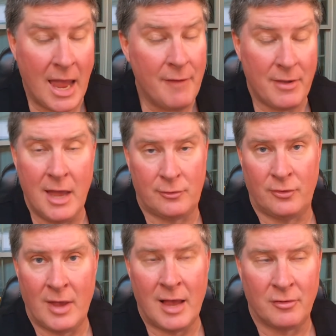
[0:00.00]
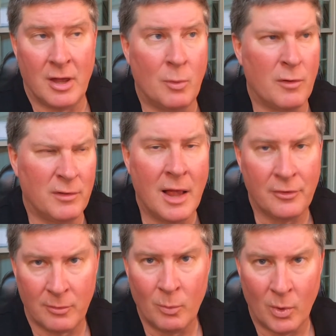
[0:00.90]
I have exercised a lot more. I've
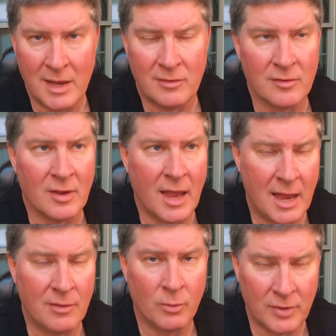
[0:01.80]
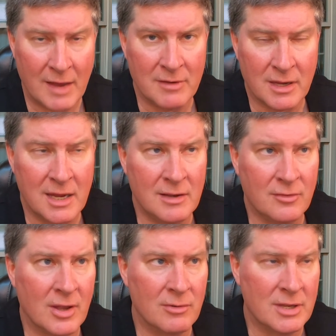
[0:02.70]
lost some weight since I was having the kidney
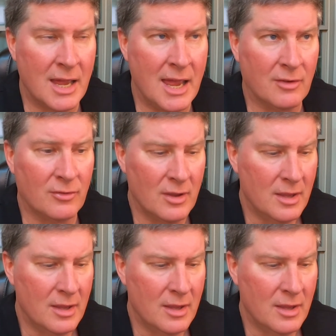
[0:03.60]
stone attacks.